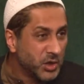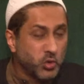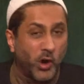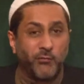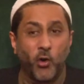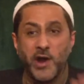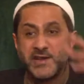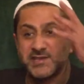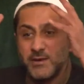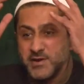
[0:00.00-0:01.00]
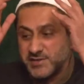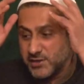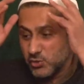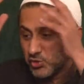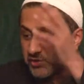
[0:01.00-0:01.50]
to avoid
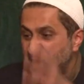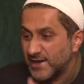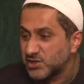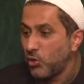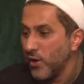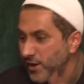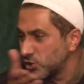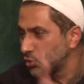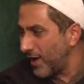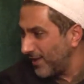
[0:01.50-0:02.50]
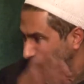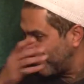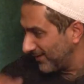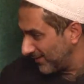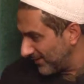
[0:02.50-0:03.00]
72 sects going into hell?